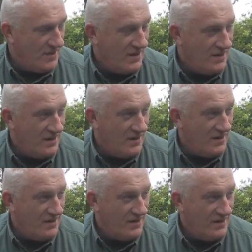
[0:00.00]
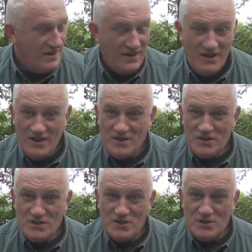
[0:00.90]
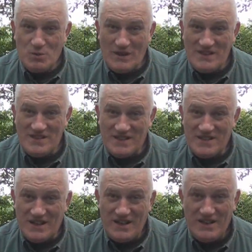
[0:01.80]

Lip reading: 2016.